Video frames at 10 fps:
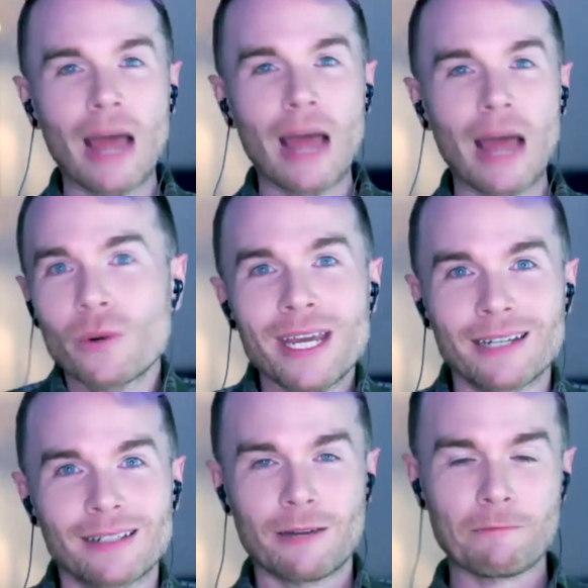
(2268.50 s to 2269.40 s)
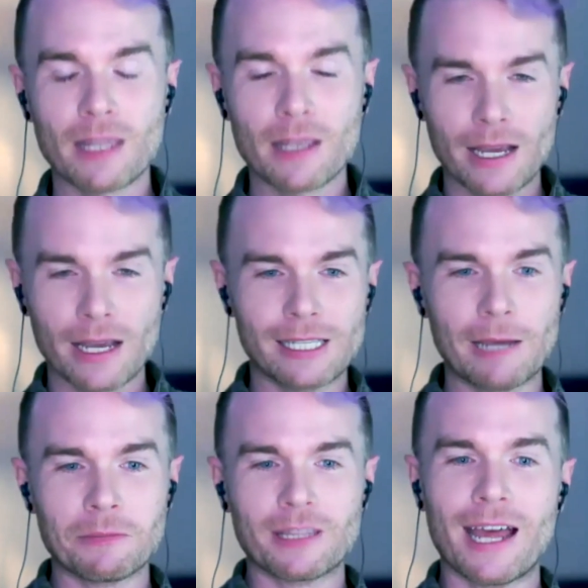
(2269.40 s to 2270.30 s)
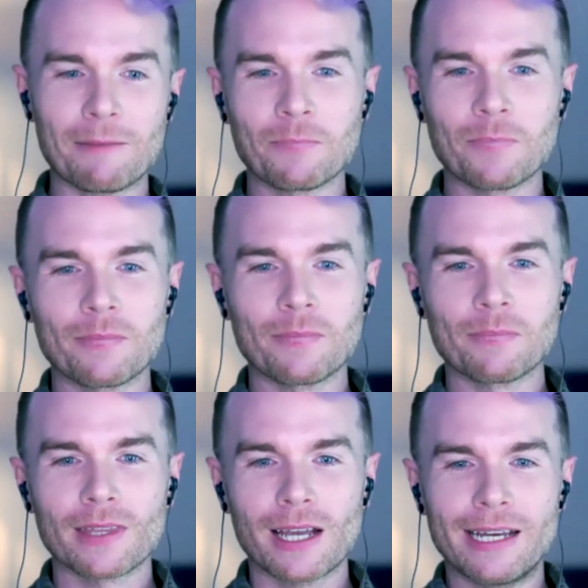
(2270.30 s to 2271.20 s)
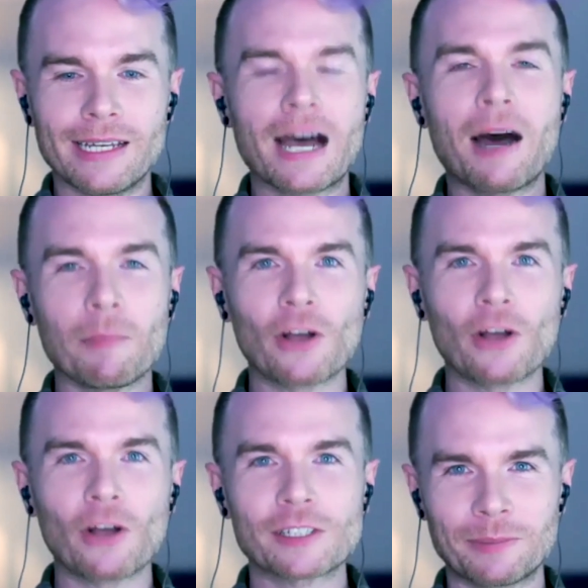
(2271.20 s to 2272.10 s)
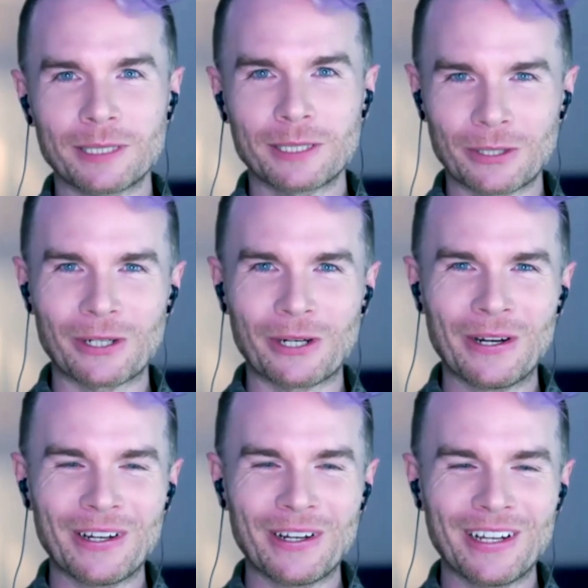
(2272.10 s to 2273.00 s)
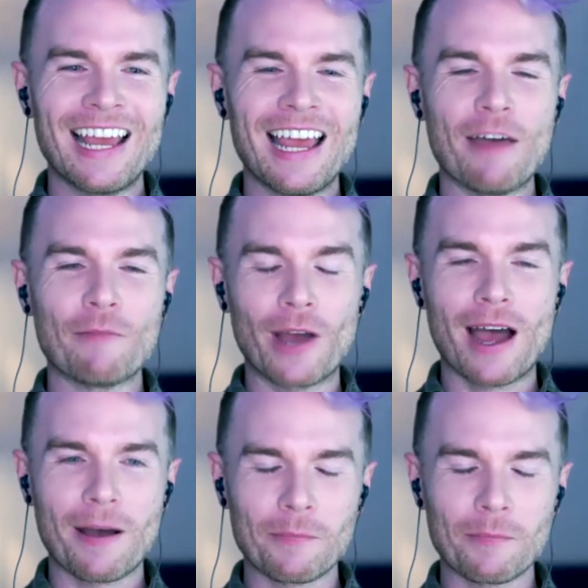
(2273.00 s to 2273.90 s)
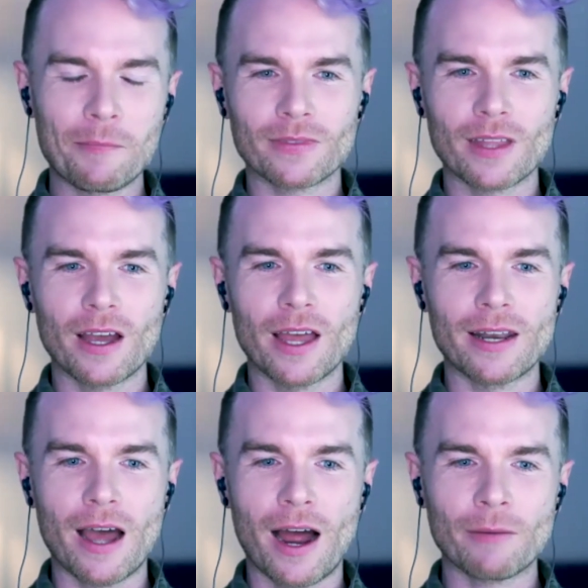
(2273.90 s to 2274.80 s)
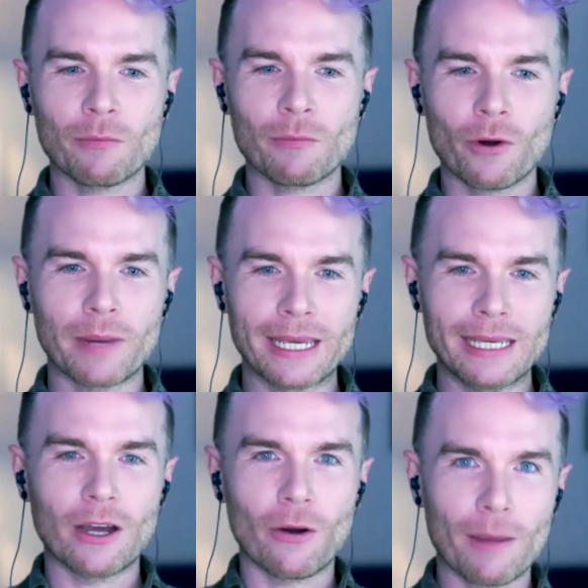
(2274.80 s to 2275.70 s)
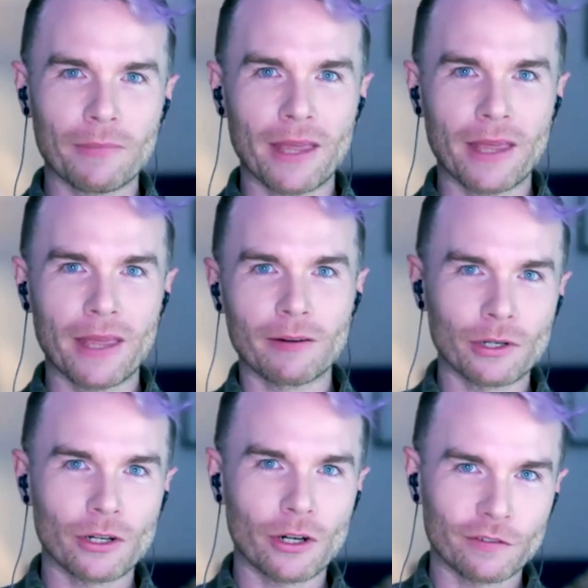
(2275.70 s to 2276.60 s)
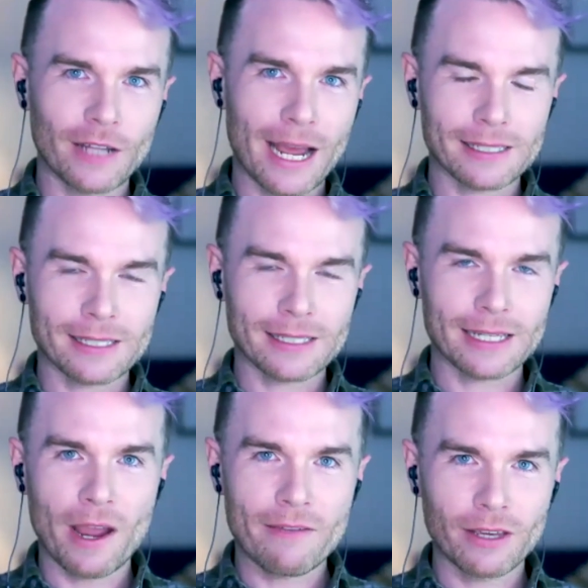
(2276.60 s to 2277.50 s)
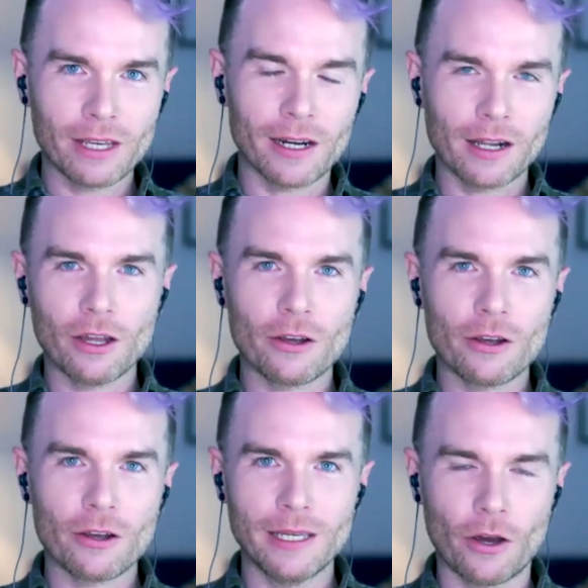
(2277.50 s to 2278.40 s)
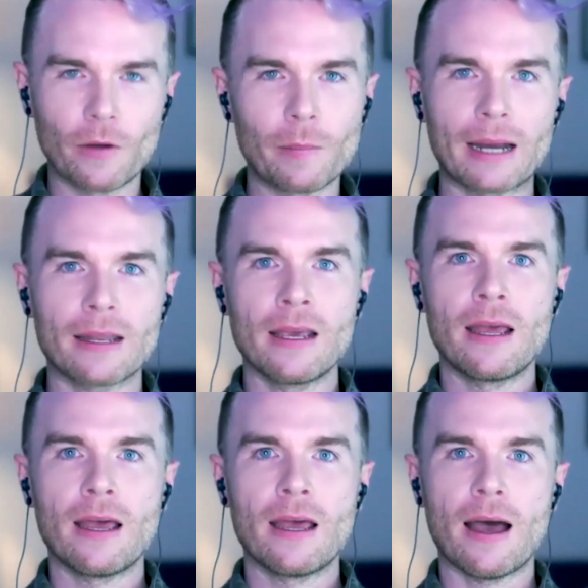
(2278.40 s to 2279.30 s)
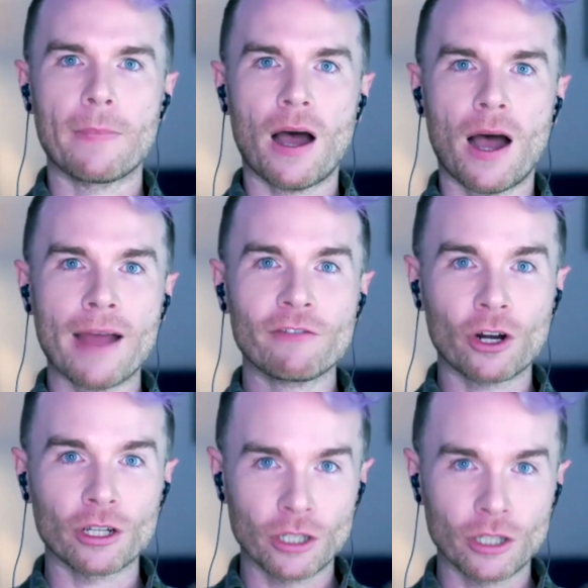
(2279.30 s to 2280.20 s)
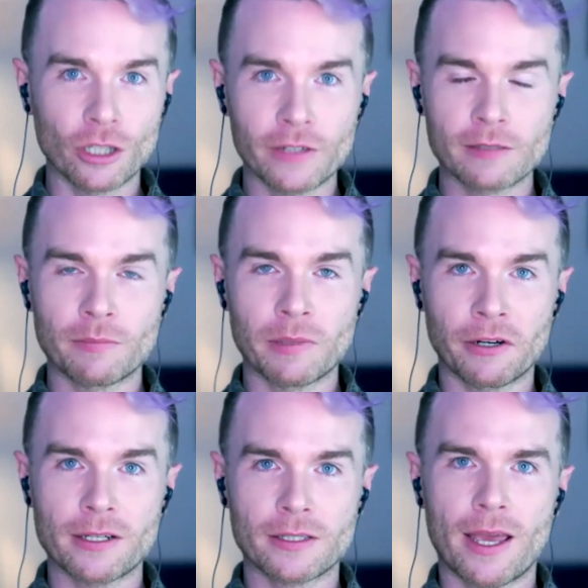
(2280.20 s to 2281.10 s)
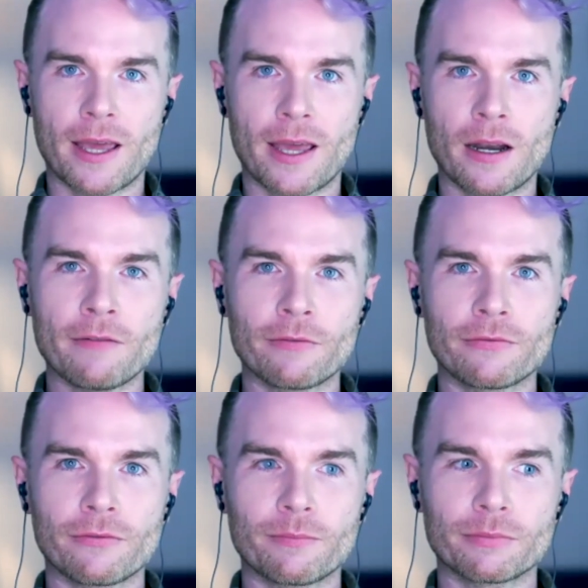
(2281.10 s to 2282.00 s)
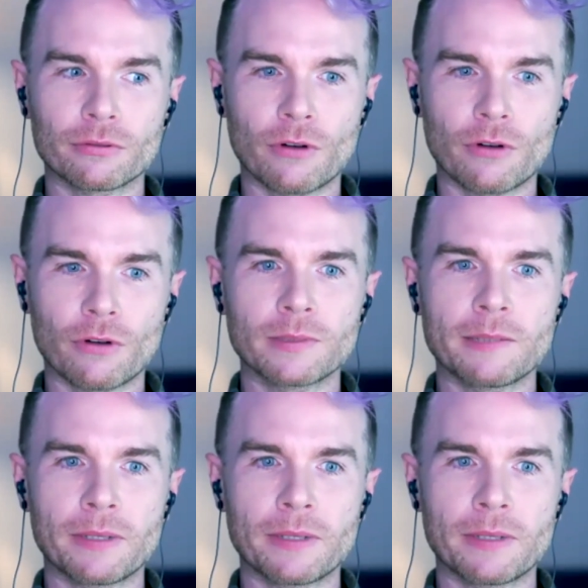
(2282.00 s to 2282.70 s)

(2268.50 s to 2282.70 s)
Sweet, except that it can't possibly be true. And I want to put my ego up there and put it on a flag and say, I'm waving it. Hello, ego. But I've got a lot of experience, and I've probably